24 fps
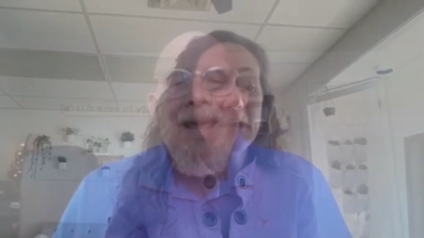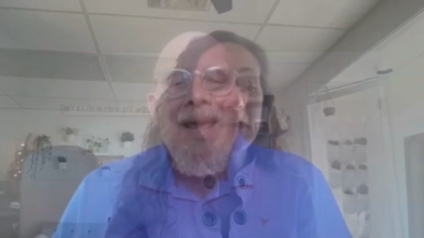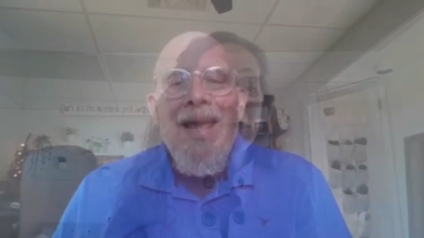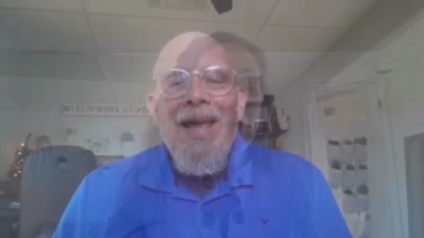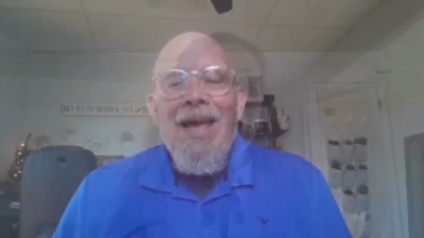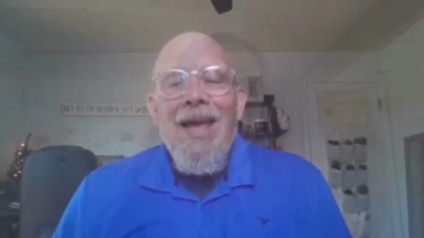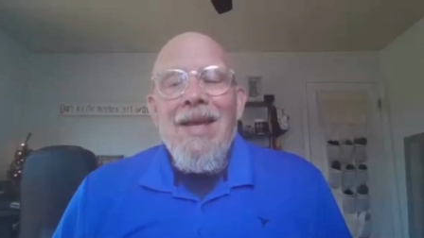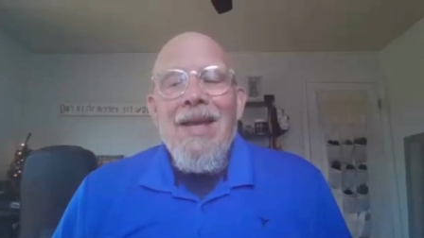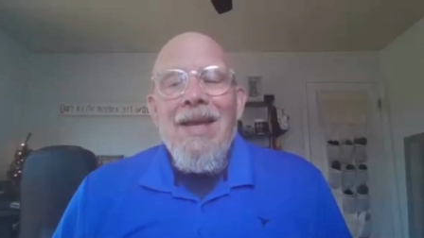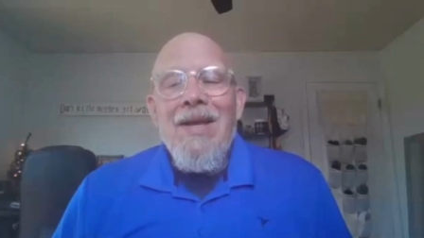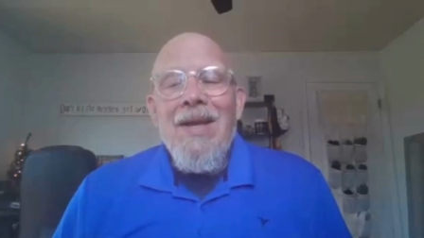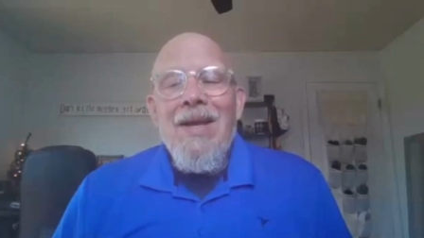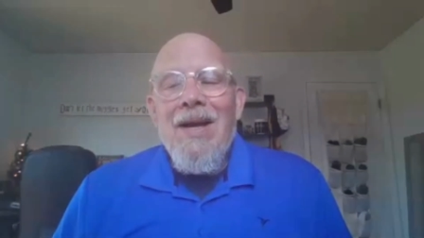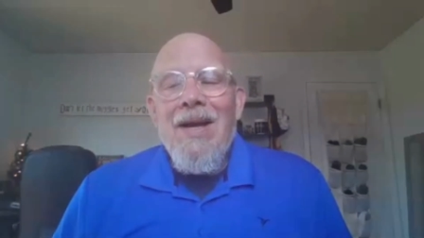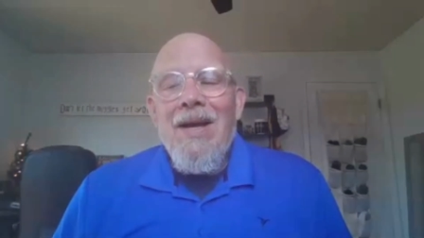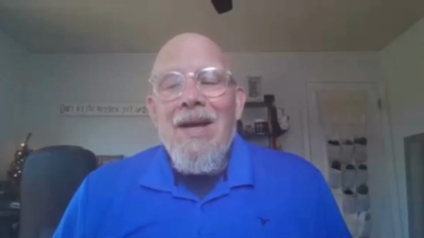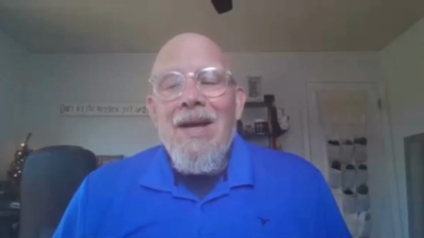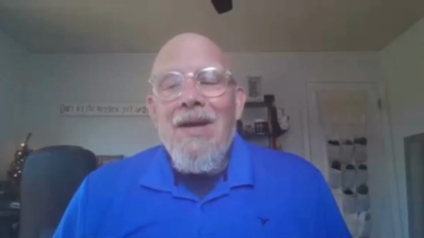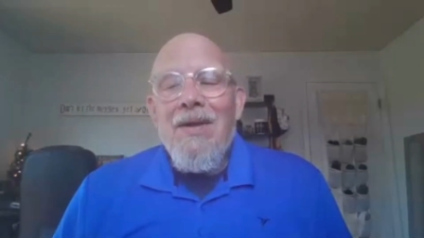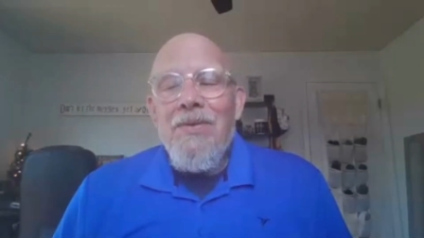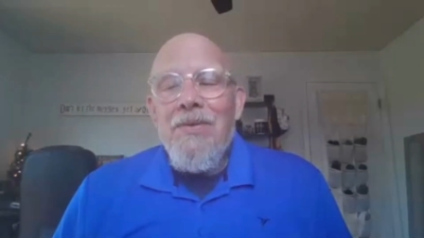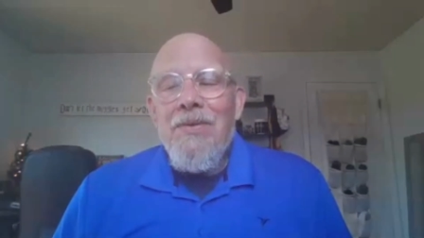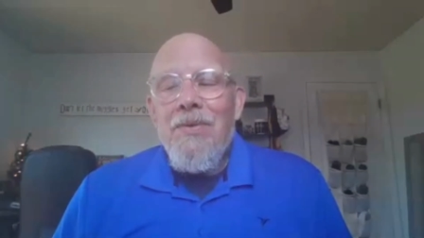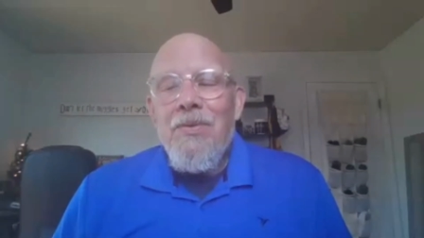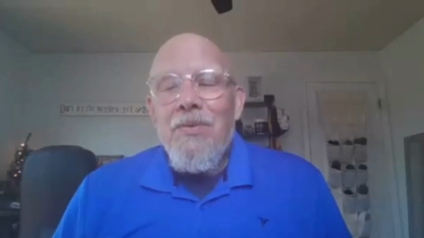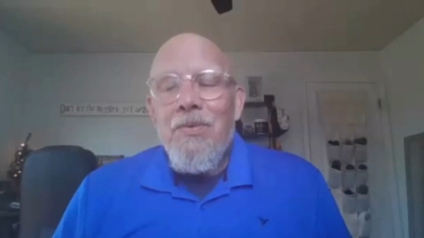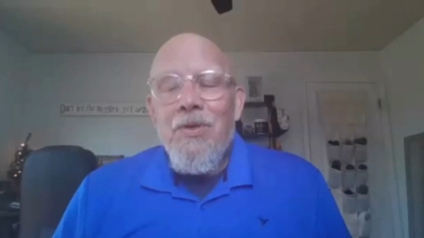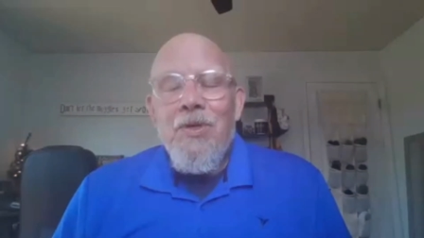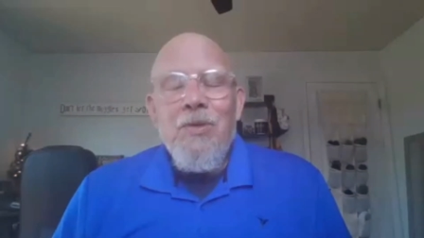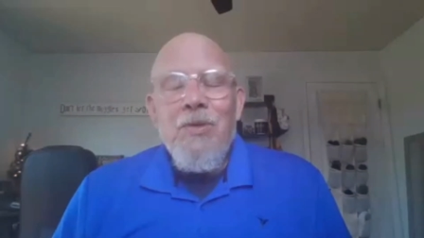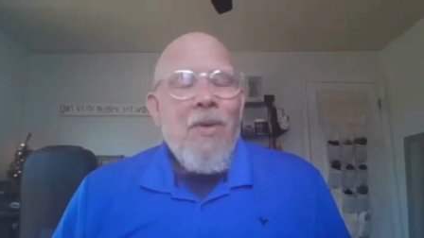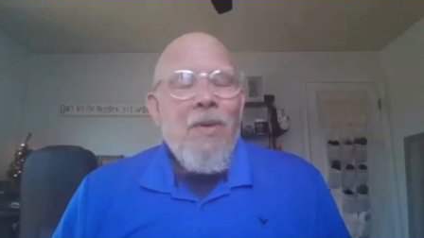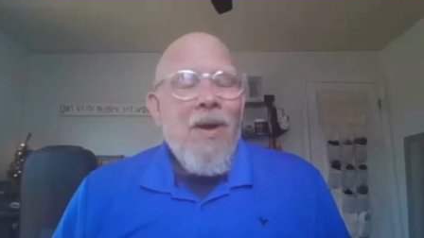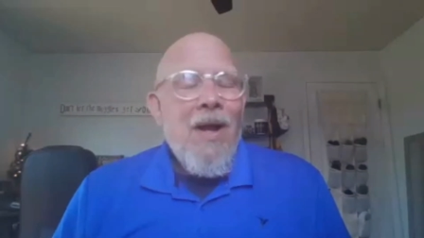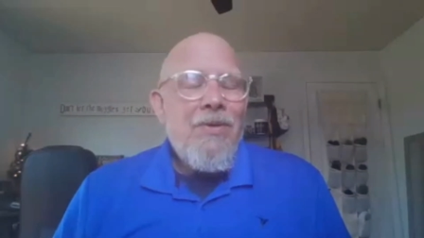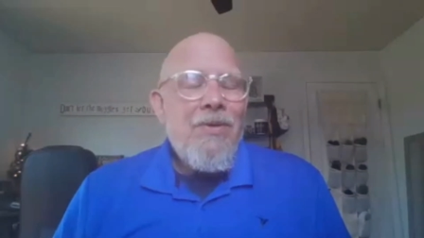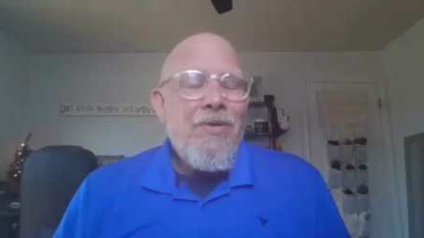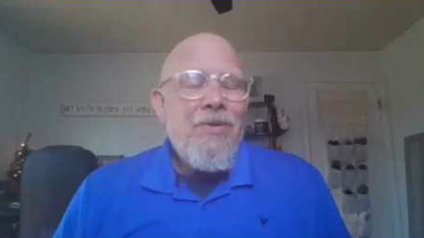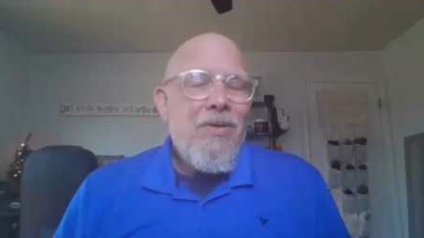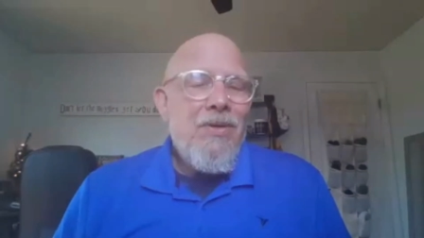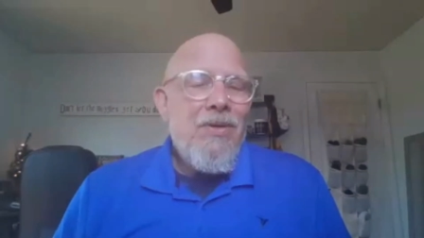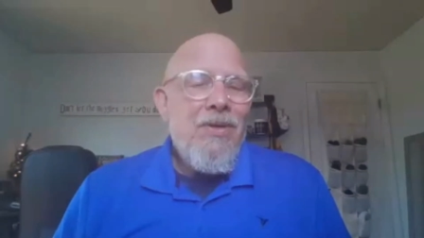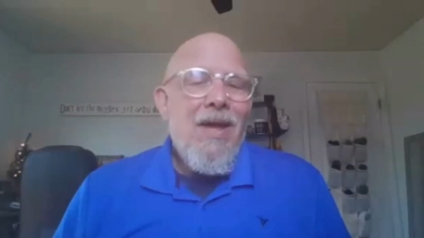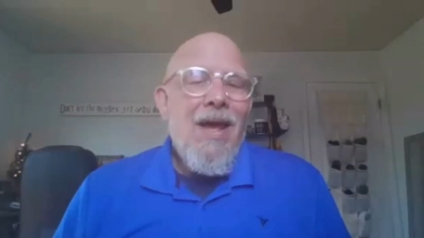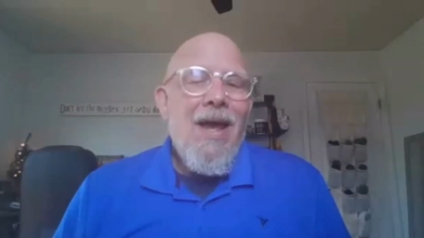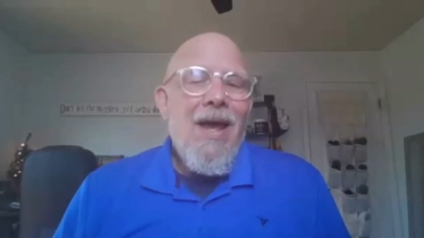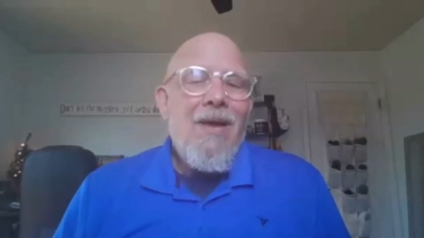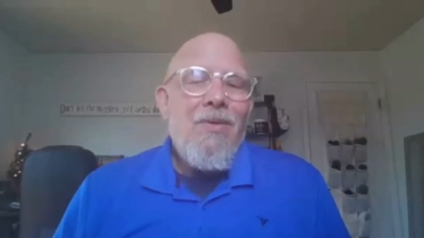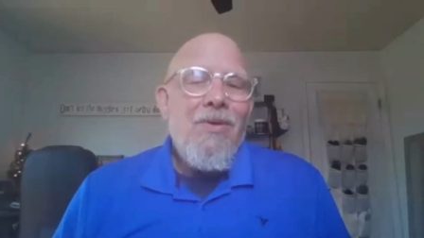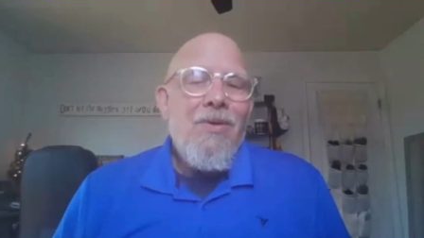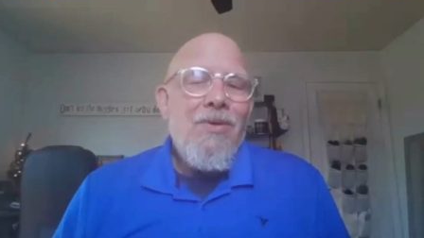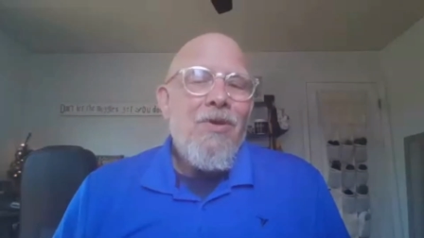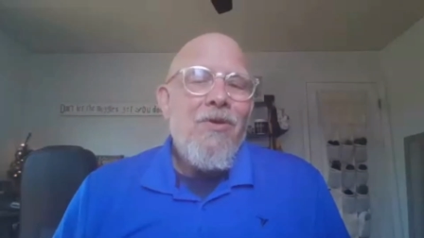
And the response to that